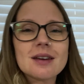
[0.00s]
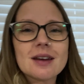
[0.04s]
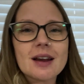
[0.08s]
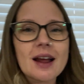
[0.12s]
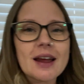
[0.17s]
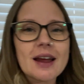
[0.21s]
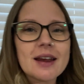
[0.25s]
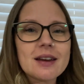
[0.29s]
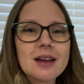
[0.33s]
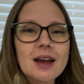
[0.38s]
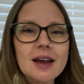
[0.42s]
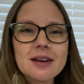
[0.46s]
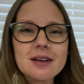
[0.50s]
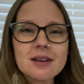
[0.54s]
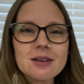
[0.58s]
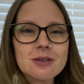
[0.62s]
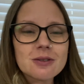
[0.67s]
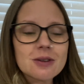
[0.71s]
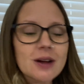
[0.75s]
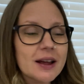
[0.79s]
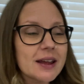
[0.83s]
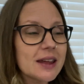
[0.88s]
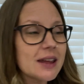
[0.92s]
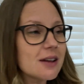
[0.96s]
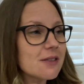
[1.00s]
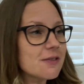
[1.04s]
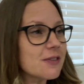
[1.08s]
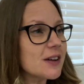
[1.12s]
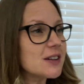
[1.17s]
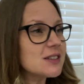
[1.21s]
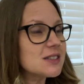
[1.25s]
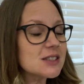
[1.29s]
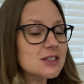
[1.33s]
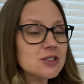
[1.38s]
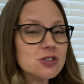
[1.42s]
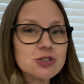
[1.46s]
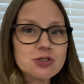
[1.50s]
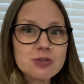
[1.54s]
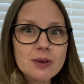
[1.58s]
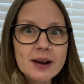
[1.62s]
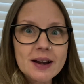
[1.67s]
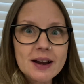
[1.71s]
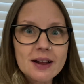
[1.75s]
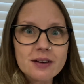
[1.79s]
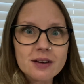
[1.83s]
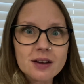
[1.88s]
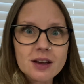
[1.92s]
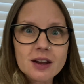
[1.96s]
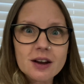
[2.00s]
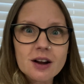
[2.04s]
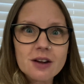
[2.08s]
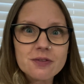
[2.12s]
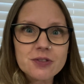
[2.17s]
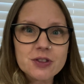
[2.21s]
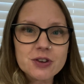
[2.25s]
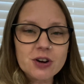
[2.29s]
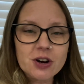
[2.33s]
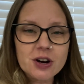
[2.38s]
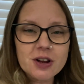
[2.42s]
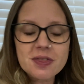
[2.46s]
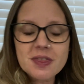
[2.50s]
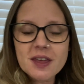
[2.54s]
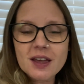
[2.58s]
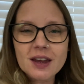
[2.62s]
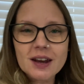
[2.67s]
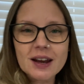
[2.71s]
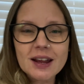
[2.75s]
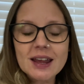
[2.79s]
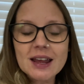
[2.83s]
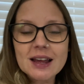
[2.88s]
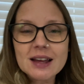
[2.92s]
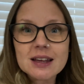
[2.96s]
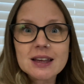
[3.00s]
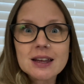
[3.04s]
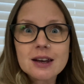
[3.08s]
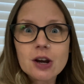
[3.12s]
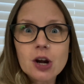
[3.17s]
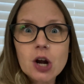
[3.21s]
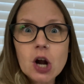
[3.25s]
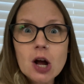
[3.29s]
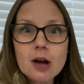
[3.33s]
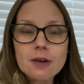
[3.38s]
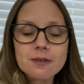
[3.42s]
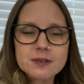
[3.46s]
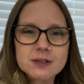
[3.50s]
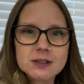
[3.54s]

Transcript: and I can't find scissors right now to cut off the darn thing, and I can't get it off.